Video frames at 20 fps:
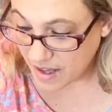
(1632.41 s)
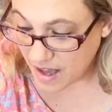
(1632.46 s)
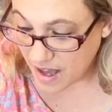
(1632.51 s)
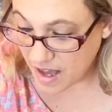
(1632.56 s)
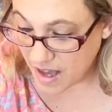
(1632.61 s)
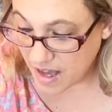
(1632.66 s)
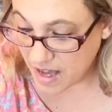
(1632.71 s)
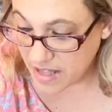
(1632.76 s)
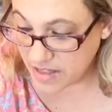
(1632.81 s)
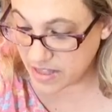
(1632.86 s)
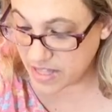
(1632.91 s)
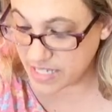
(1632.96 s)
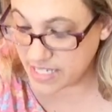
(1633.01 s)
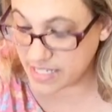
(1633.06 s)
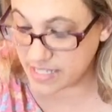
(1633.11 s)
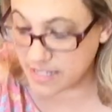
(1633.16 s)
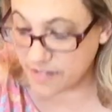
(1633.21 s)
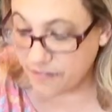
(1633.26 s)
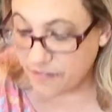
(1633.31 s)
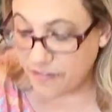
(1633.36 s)
The
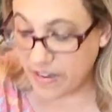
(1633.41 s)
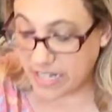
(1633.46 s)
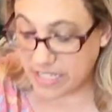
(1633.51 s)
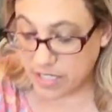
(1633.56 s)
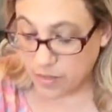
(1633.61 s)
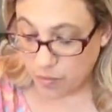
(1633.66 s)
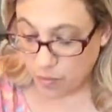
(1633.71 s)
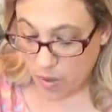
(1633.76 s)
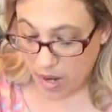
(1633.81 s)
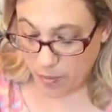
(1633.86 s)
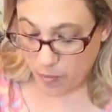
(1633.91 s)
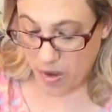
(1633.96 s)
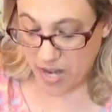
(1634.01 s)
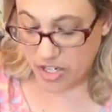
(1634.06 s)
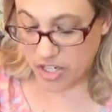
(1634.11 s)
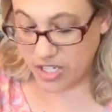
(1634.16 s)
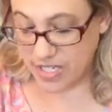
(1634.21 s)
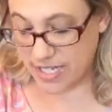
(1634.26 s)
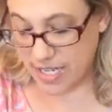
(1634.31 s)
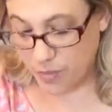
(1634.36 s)
disinfectant wipe, well, I
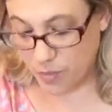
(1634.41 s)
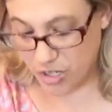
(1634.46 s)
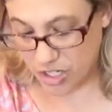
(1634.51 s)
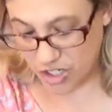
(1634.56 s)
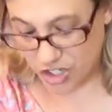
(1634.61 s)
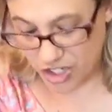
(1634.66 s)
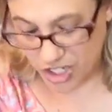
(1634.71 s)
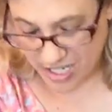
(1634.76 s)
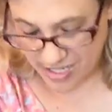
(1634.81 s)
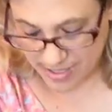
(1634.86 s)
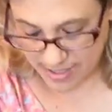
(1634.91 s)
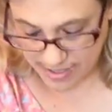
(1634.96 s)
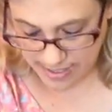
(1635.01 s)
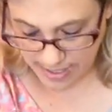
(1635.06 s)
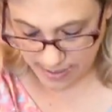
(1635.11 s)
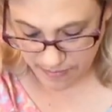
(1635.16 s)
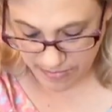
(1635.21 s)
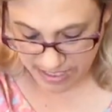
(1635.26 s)
shouldn't say it works just the same.